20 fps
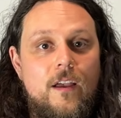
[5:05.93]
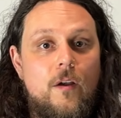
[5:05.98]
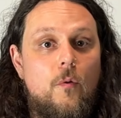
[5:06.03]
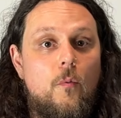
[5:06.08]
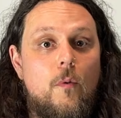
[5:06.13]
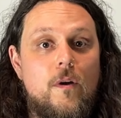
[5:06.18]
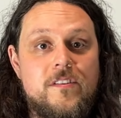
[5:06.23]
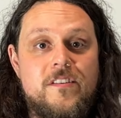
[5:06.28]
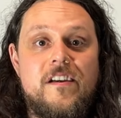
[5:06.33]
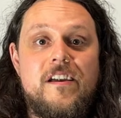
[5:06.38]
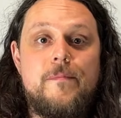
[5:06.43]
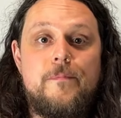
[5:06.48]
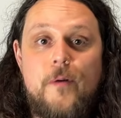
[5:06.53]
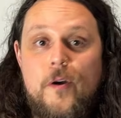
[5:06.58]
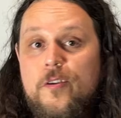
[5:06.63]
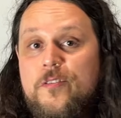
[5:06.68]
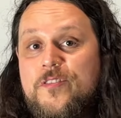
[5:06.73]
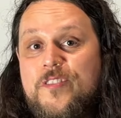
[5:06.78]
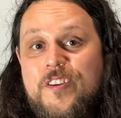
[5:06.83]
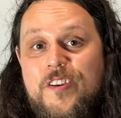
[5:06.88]
Once I had
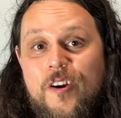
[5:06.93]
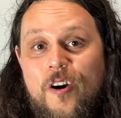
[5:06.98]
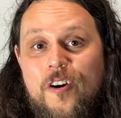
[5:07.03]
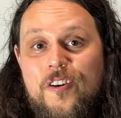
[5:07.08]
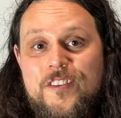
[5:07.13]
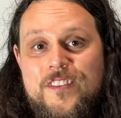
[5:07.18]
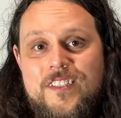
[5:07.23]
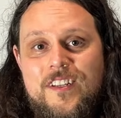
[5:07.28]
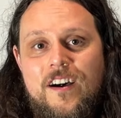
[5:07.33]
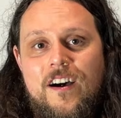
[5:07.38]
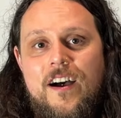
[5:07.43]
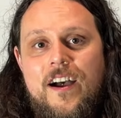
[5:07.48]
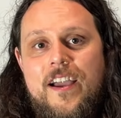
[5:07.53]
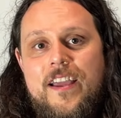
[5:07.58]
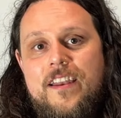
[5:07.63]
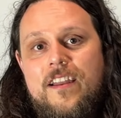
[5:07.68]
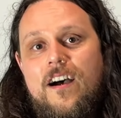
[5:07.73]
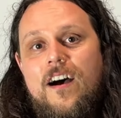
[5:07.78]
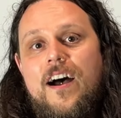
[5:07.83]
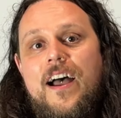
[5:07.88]
posted it
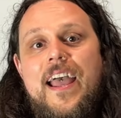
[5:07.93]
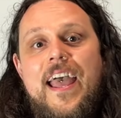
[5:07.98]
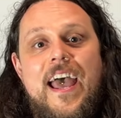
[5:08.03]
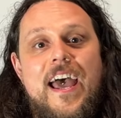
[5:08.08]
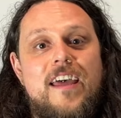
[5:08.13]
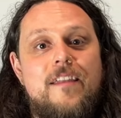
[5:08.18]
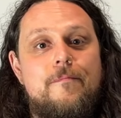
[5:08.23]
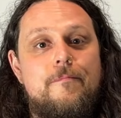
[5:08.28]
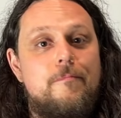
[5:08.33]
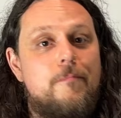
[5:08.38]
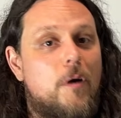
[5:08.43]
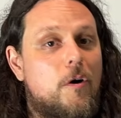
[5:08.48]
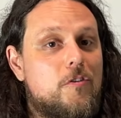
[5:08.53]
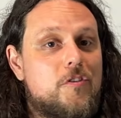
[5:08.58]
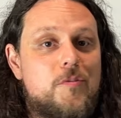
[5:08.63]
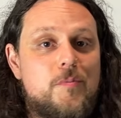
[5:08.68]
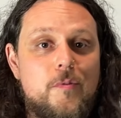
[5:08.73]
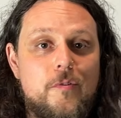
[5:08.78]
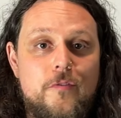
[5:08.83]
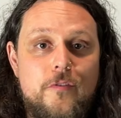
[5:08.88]
online, I had
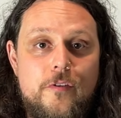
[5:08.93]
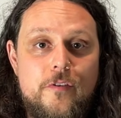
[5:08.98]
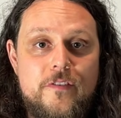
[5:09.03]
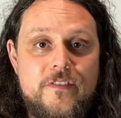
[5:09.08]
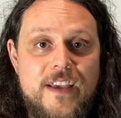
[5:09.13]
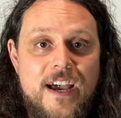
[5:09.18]
multiple news